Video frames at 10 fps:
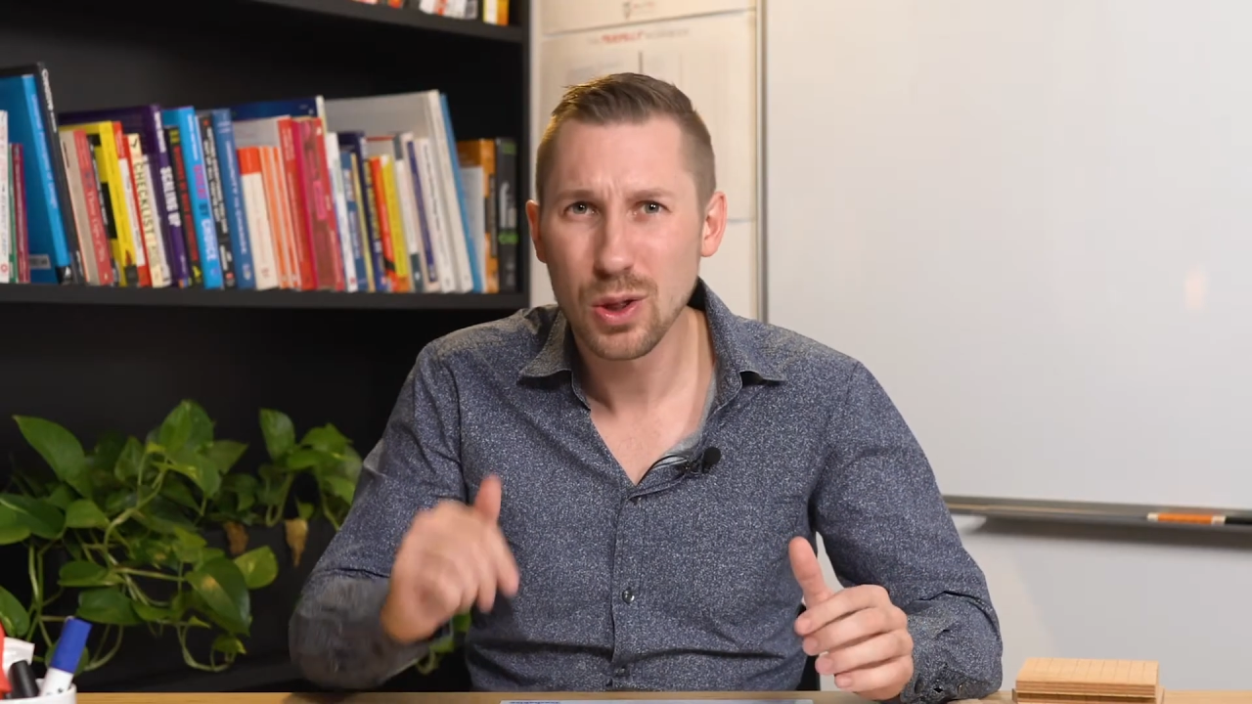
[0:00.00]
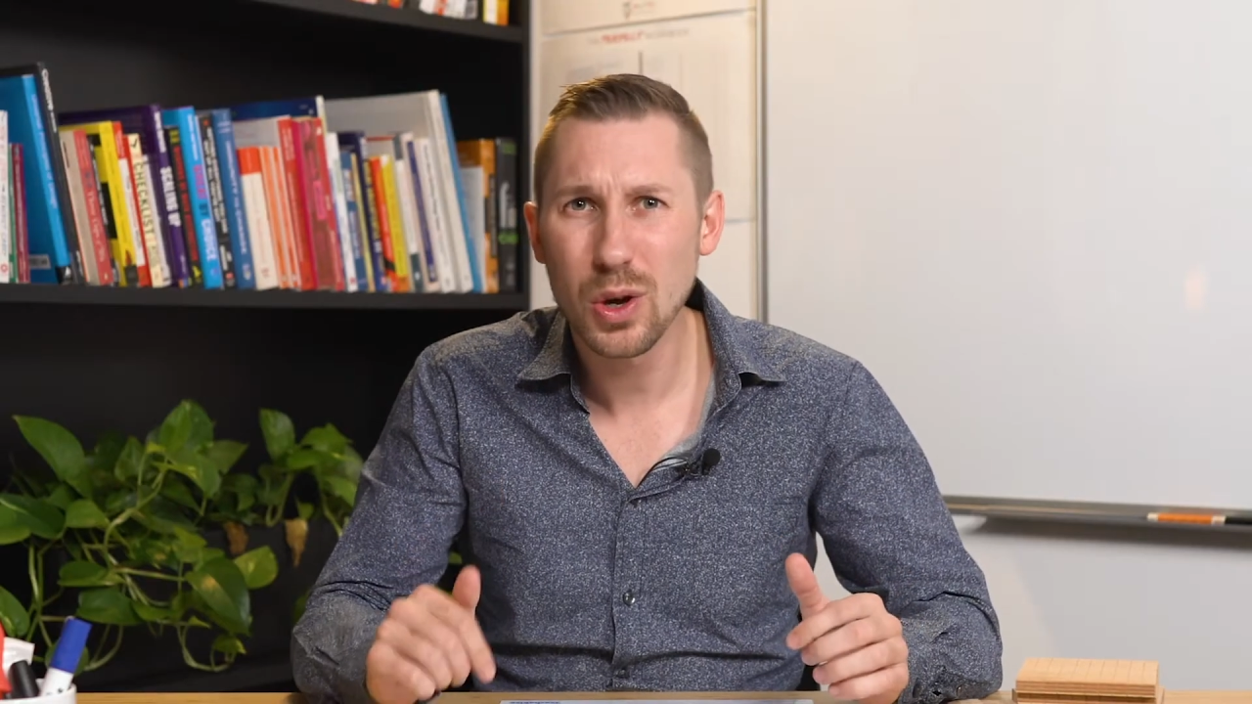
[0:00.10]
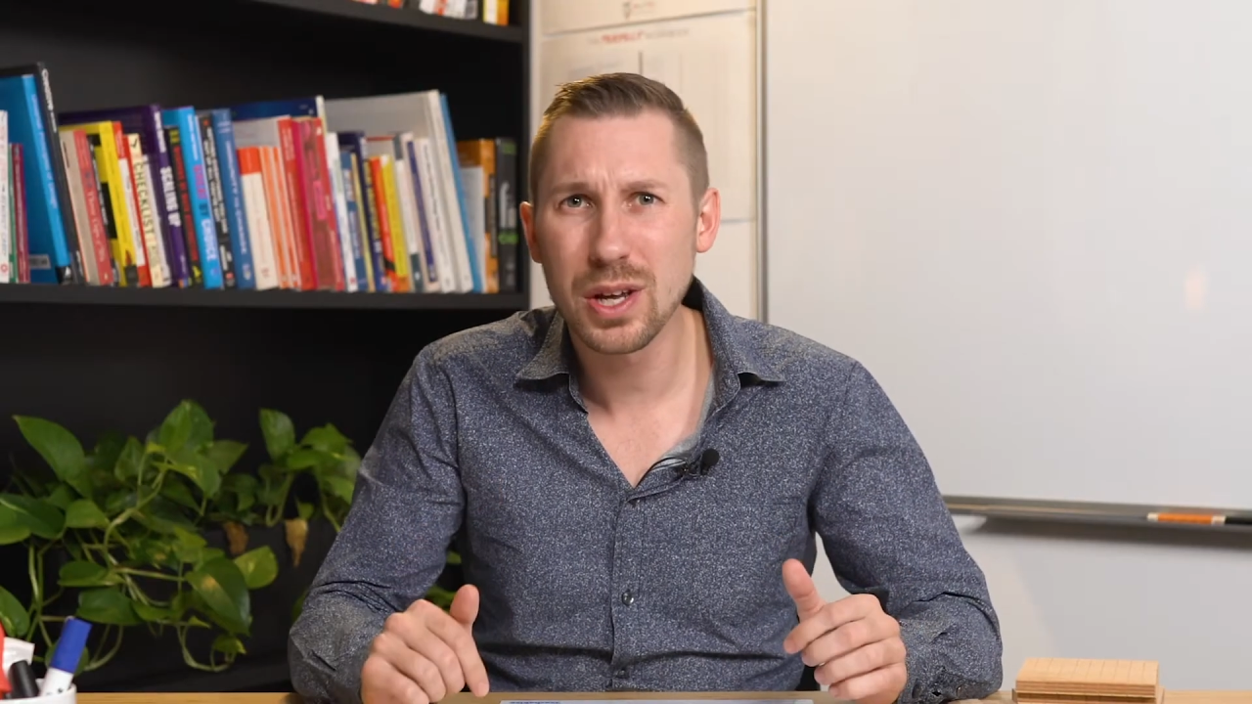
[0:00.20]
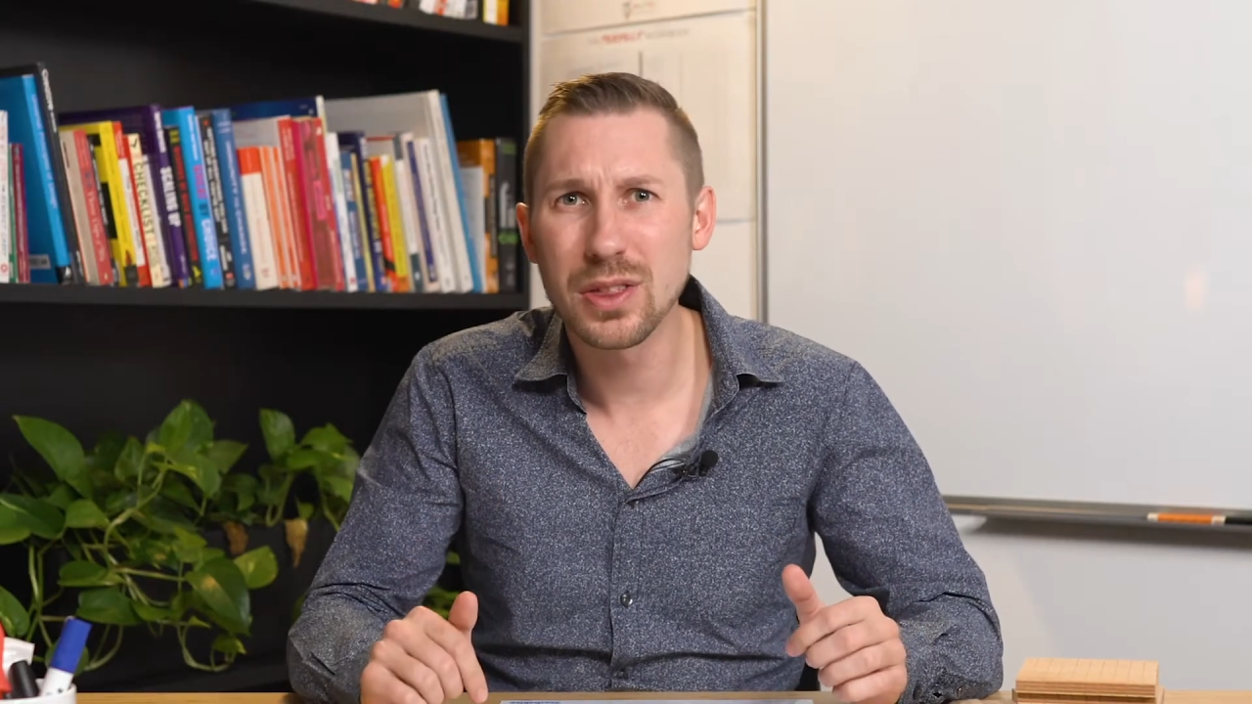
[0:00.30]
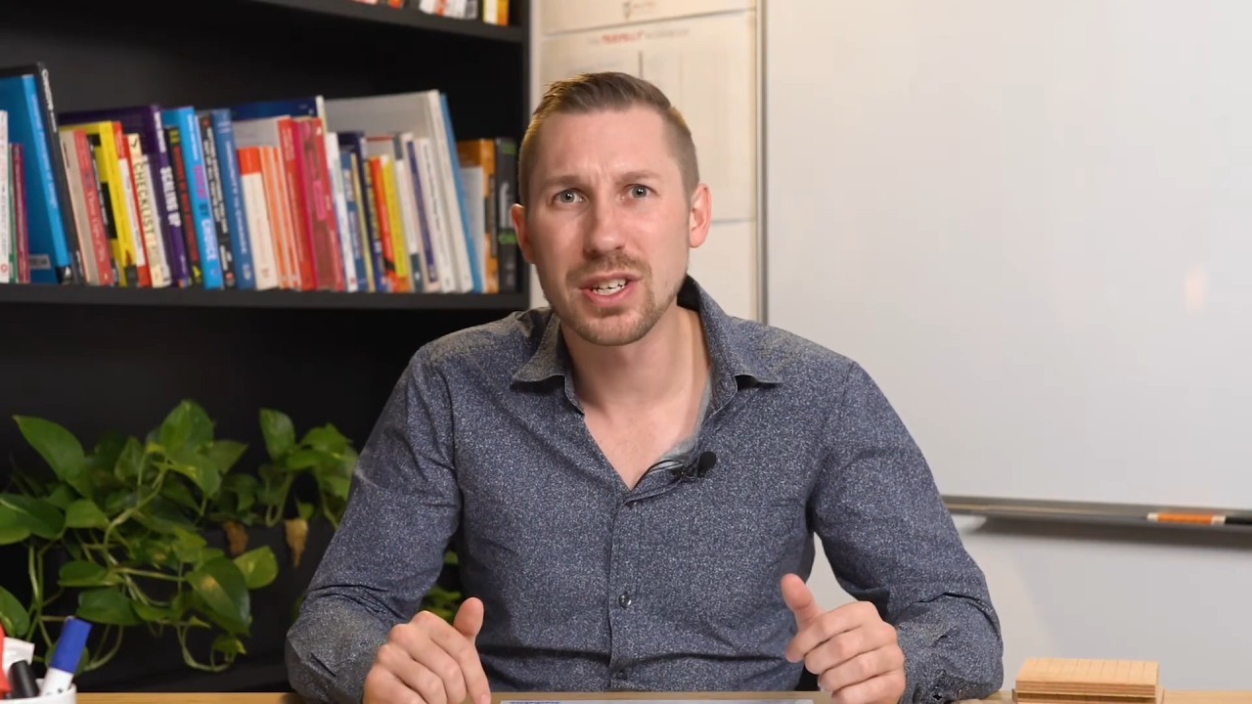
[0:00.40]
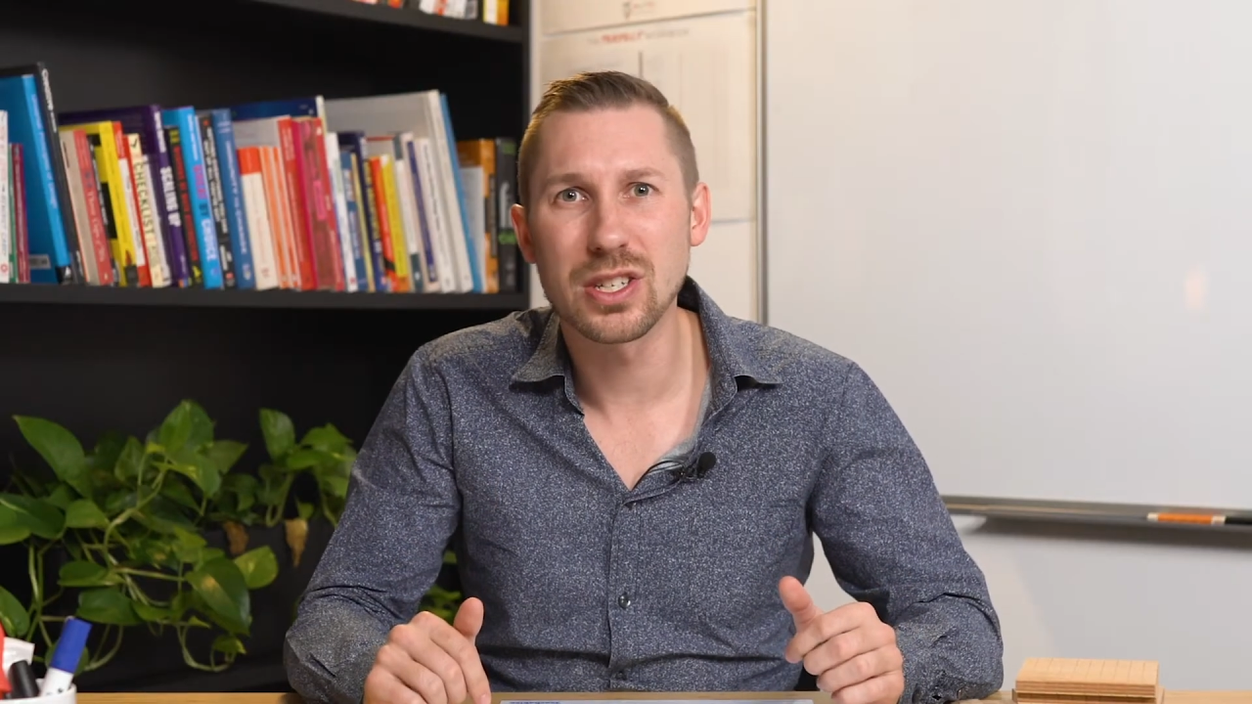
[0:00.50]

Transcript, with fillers: look in the